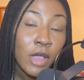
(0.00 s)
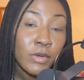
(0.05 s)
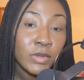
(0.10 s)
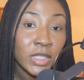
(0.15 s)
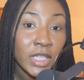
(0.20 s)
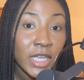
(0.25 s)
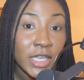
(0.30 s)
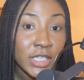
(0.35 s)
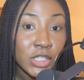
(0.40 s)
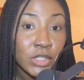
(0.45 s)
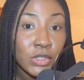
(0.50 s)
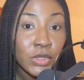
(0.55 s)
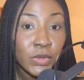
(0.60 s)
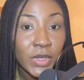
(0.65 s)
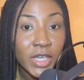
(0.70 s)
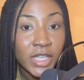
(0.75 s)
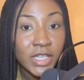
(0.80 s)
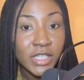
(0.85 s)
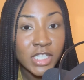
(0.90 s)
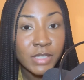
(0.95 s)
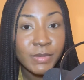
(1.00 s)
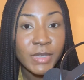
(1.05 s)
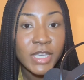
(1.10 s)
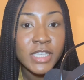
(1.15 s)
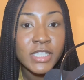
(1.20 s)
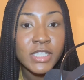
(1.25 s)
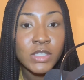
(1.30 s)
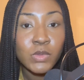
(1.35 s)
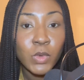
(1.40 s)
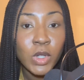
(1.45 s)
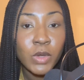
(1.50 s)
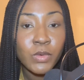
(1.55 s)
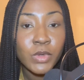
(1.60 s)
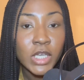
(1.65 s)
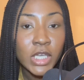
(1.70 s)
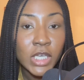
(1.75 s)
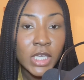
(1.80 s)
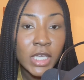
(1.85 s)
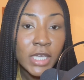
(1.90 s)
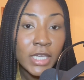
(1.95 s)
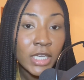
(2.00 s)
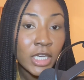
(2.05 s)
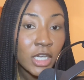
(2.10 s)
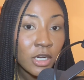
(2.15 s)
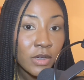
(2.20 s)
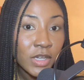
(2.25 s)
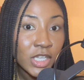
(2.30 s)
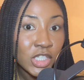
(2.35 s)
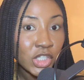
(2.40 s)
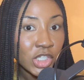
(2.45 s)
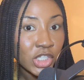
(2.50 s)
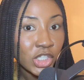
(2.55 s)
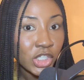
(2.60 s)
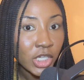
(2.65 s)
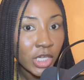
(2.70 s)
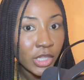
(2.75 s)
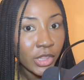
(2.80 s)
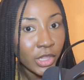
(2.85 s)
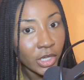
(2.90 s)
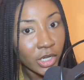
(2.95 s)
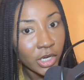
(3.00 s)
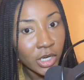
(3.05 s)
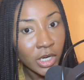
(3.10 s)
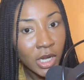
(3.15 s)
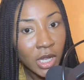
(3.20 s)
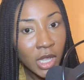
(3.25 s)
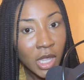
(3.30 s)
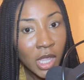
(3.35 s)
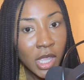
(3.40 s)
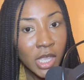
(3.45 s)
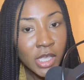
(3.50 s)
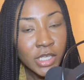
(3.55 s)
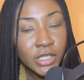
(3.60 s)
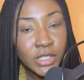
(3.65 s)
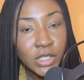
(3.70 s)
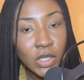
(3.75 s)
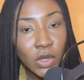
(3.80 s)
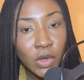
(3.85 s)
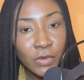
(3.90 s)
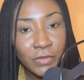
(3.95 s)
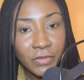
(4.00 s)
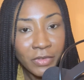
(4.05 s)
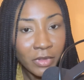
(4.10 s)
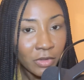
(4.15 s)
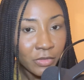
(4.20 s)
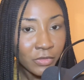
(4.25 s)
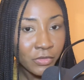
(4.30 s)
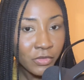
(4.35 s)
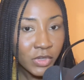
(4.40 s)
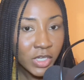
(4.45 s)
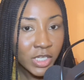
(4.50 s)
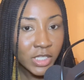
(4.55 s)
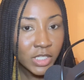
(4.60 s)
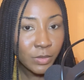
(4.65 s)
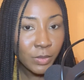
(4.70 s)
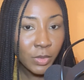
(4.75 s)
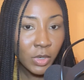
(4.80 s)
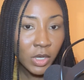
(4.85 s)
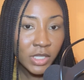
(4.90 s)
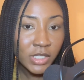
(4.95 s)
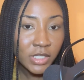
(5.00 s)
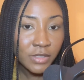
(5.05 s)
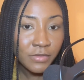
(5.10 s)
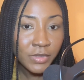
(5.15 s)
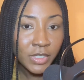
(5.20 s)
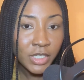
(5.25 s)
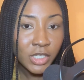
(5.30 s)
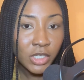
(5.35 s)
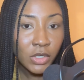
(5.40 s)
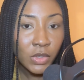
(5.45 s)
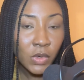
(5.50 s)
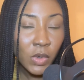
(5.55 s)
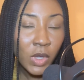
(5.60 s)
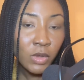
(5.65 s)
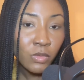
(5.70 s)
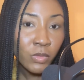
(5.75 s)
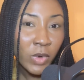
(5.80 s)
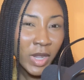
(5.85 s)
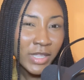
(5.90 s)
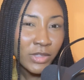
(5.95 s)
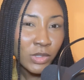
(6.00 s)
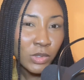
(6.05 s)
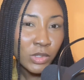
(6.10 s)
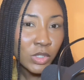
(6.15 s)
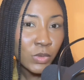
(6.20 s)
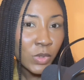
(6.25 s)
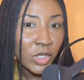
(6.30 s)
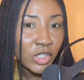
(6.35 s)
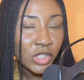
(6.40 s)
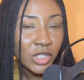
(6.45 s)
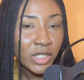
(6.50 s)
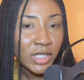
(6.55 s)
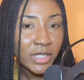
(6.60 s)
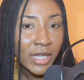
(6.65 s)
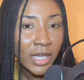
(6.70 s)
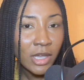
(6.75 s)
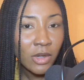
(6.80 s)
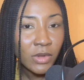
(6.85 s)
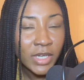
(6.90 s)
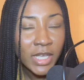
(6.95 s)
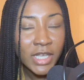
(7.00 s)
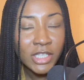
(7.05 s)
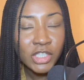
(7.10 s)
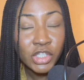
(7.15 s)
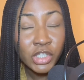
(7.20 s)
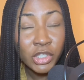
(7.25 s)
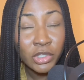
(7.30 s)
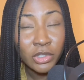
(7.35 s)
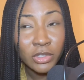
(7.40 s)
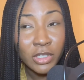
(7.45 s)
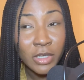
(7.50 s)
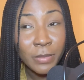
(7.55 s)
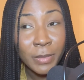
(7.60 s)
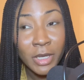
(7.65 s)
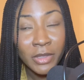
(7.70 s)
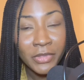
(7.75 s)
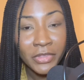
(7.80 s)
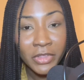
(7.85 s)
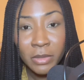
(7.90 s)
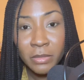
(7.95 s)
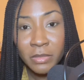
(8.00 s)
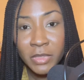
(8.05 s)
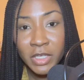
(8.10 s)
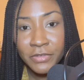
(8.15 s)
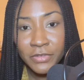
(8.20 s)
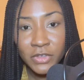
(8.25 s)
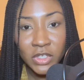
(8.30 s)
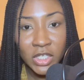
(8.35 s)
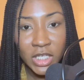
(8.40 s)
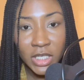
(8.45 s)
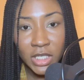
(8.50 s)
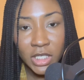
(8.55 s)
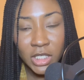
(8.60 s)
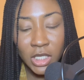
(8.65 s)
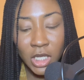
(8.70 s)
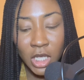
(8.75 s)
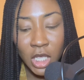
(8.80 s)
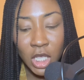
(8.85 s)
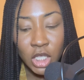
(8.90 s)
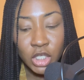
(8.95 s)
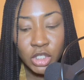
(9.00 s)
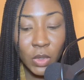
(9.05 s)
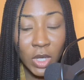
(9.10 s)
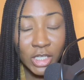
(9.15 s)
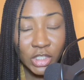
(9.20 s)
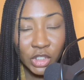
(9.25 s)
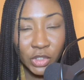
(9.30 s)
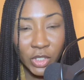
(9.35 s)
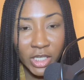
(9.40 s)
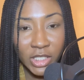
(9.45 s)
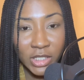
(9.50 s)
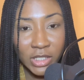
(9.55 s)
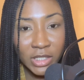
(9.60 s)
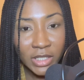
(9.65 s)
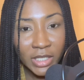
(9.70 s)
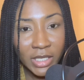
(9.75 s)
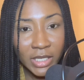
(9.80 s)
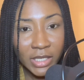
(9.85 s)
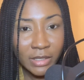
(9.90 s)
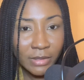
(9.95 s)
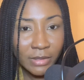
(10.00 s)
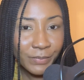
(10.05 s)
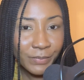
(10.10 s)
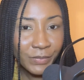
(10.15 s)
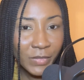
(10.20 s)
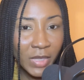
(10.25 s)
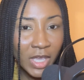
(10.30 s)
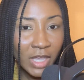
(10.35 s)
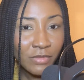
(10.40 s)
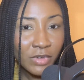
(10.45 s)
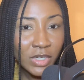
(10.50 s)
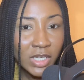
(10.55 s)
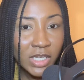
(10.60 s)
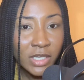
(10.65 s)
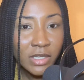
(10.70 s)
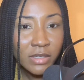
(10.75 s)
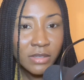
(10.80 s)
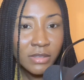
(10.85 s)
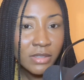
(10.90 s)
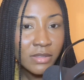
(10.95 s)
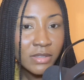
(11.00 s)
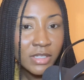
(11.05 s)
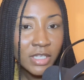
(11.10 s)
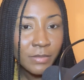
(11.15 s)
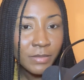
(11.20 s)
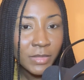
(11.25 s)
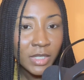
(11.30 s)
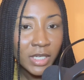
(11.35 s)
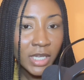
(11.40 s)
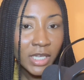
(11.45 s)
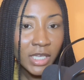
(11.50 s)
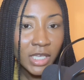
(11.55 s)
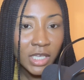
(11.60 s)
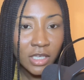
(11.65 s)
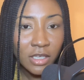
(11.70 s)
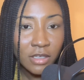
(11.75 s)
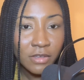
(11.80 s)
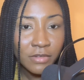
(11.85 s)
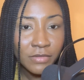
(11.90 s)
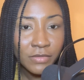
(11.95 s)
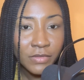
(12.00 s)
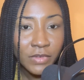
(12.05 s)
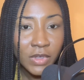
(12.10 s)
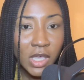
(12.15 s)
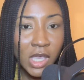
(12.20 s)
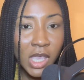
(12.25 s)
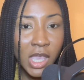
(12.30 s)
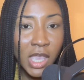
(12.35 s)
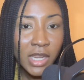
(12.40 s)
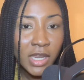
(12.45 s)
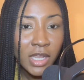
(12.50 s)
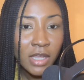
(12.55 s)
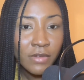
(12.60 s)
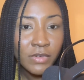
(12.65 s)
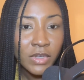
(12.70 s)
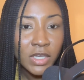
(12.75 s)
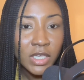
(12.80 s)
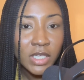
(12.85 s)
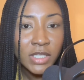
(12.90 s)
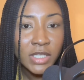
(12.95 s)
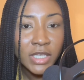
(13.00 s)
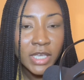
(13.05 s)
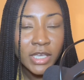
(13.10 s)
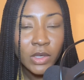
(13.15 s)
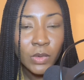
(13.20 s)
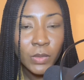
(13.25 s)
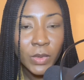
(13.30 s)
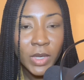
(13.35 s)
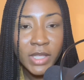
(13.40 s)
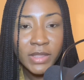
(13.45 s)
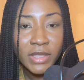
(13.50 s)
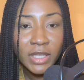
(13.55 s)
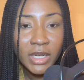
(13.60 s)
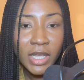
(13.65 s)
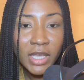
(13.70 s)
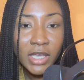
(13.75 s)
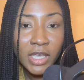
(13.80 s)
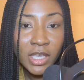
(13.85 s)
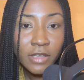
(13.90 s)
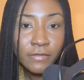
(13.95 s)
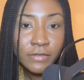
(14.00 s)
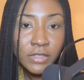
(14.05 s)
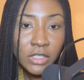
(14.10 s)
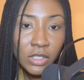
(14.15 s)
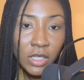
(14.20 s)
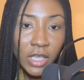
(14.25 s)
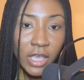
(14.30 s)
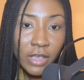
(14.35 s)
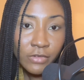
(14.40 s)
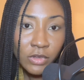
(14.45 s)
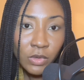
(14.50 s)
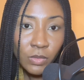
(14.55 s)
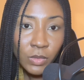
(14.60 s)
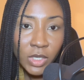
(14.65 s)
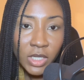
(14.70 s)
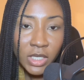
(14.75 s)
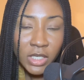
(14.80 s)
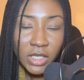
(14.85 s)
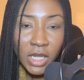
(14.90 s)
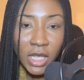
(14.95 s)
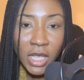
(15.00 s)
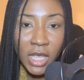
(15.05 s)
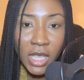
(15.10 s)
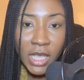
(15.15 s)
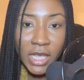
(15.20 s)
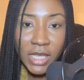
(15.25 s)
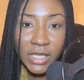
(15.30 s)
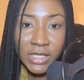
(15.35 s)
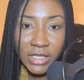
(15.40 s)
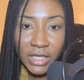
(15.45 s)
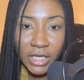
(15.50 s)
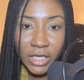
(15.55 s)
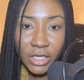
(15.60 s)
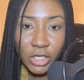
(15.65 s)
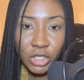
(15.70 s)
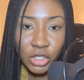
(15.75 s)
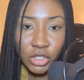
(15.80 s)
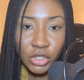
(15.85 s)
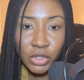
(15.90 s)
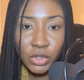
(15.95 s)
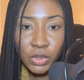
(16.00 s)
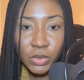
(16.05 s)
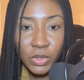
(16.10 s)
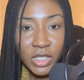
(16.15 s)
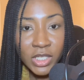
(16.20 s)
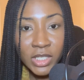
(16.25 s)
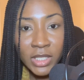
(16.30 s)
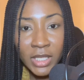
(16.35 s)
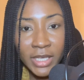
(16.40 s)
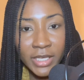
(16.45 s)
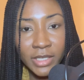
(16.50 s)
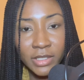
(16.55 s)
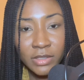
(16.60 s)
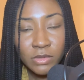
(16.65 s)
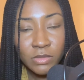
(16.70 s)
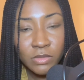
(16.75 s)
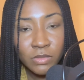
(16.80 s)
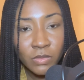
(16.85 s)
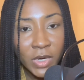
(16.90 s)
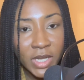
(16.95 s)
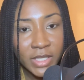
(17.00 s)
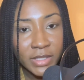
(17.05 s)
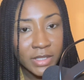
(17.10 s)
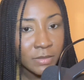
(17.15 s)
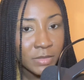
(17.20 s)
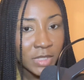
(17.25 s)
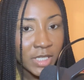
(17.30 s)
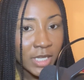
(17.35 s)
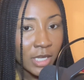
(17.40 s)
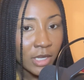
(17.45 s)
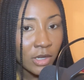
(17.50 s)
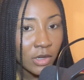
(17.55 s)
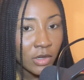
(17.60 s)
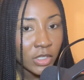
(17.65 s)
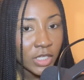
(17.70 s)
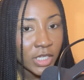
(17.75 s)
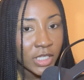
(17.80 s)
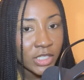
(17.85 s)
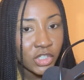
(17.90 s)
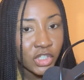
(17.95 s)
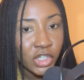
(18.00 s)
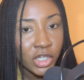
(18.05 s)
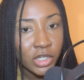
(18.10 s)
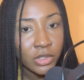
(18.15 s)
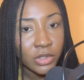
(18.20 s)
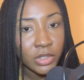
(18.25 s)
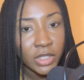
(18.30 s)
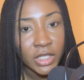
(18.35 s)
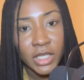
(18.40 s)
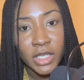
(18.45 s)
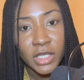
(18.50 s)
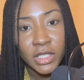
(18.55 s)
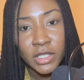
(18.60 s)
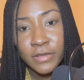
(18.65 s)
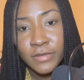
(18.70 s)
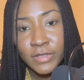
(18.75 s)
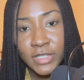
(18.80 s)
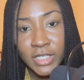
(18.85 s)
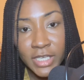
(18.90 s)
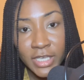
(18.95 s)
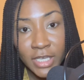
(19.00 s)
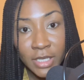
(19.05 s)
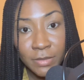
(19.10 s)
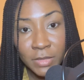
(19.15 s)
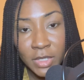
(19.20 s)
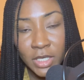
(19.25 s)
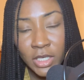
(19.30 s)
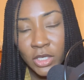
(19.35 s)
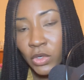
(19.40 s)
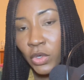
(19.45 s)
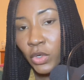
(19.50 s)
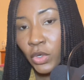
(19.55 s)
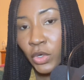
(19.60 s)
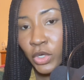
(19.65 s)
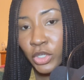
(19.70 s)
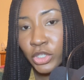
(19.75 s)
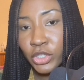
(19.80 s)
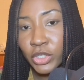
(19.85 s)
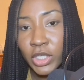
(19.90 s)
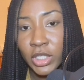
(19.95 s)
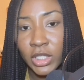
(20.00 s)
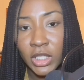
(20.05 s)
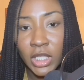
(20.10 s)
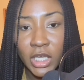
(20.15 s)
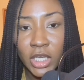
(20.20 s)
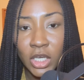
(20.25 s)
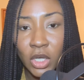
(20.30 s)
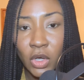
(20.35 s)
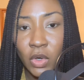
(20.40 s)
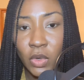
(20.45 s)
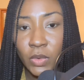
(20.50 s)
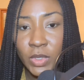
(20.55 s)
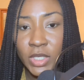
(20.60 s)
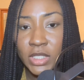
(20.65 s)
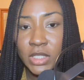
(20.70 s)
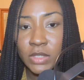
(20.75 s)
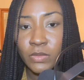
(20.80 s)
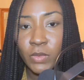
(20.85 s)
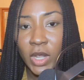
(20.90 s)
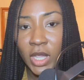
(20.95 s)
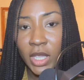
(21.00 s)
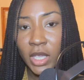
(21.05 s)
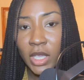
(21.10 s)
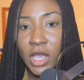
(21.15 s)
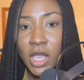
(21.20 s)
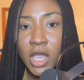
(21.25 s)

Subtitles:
would like to create a space where we encourage each other. So feel free to pause the video and write those questions down and journal about them if you need. So I try to every tip that I give and every takeaway that I give to everyone, it's like you can write them down and journal and then DM me, or you could always write